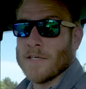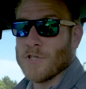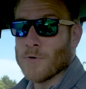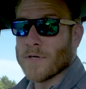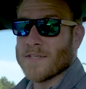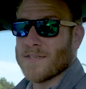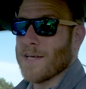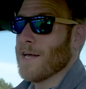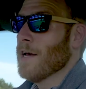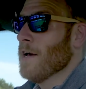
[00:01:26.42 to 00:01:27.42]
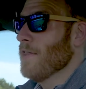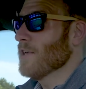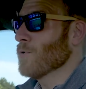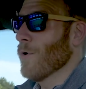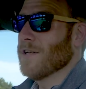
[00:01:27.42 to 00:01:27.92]
as you can see,
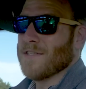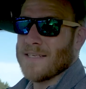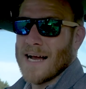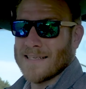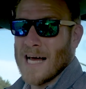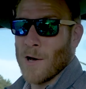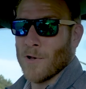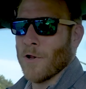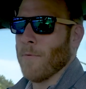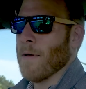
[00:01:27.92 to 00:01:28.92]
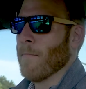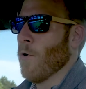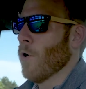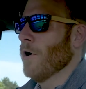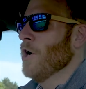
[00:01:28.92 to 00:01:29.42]
this one is decked out a little bit
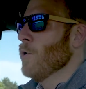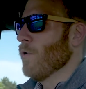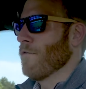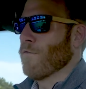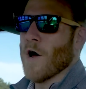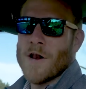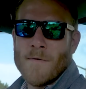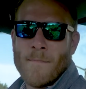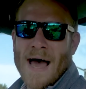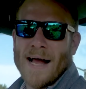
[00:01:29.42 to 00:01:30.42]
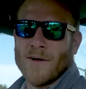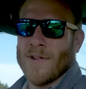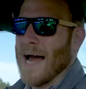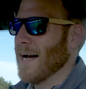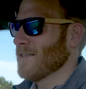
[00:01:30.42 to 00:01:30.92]
more with front and back
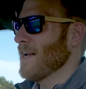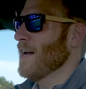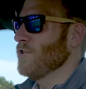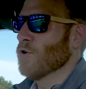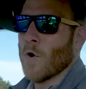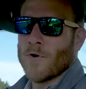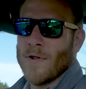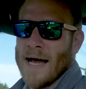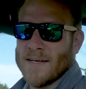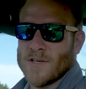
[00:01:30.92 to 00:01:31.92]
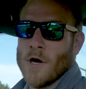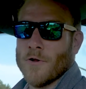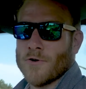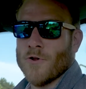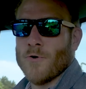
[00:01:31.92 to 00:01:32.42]
glass and door glass
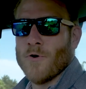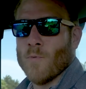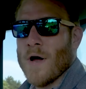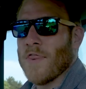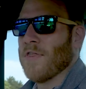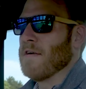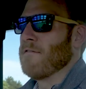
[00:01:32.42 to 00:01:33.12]
all included with the